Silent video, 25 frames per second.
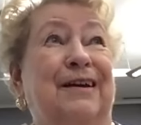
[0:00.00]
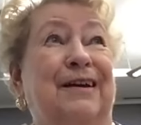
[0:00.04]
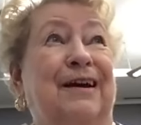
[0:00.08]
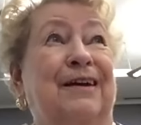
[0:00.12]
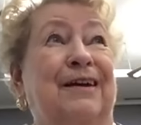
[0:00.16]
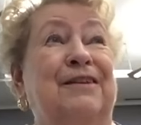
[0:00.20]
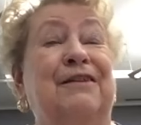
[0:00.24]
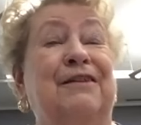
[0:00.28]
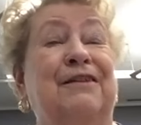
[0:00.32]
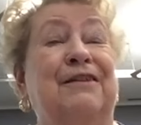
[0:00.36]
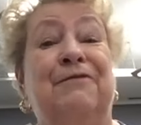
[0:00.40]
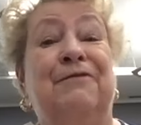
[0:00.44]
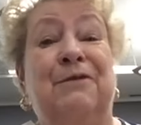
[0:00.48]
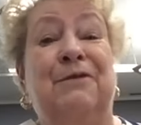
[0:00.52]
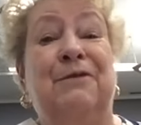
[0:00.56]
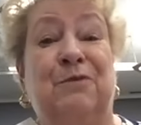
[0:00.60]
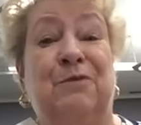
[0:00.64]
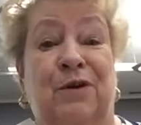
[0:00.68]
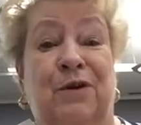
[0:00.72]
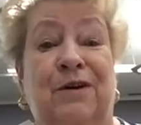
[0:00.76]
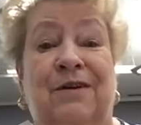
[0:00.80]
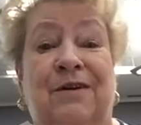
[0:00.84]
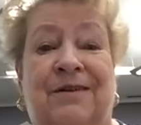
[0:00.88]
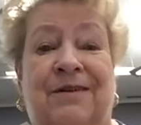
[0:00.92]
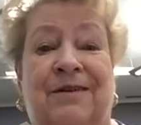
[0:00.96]
a different
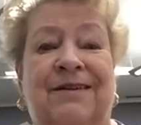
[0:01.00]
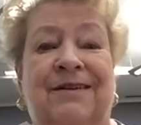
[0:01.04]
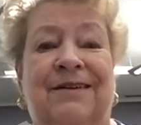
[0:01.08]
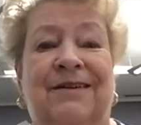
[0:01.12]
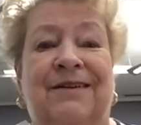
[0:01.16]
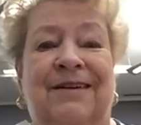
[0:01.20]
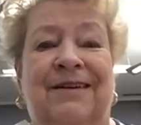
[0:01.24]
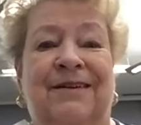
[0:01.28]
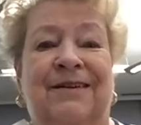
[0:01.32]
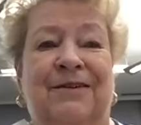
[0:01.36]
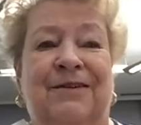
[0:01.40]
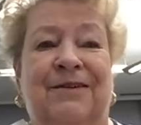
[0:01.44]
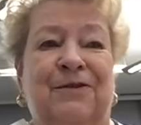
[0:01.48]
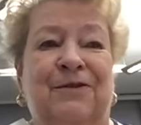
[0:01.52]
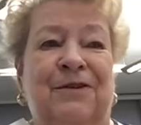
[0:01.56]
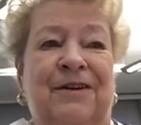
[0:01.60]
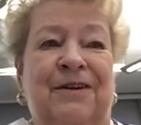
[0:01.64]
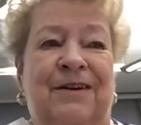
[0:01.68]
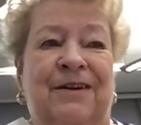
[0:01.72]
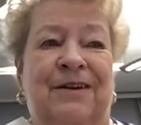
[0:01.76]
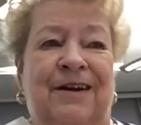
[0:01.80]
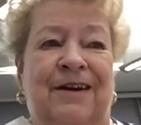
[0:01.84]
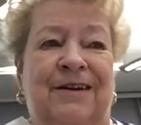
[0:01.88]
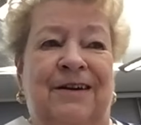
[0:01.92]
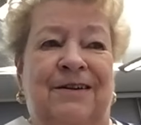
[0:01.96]
world in the early
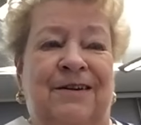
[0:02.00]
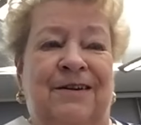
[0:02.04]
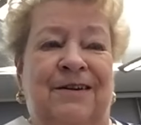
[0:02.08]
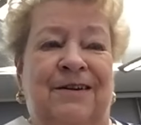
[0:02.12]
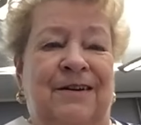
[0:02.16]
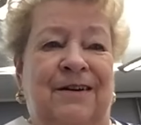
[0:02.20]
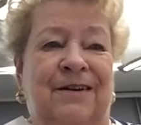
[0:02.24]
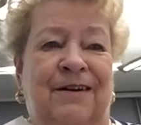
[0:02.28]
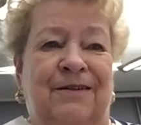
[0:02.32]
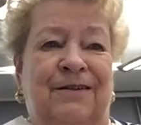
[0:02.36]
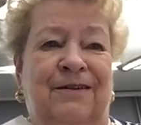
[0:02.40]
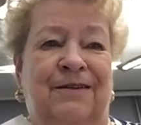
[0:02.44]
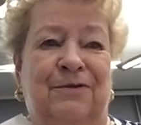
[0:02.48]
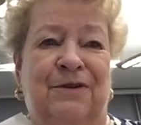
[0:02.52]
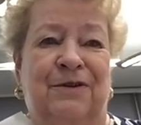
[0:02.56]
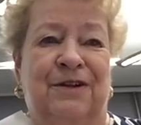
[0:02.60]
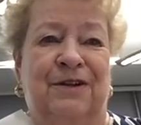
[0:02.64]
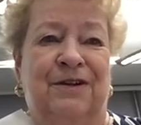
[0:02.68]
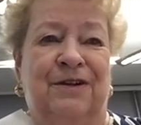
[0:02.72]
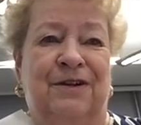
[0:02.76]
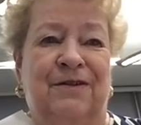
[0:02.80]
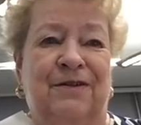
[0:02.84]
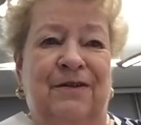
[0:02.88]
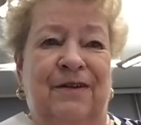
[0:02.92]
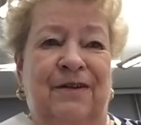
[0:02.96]

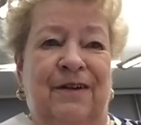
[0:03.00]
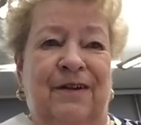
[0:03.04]
1900s.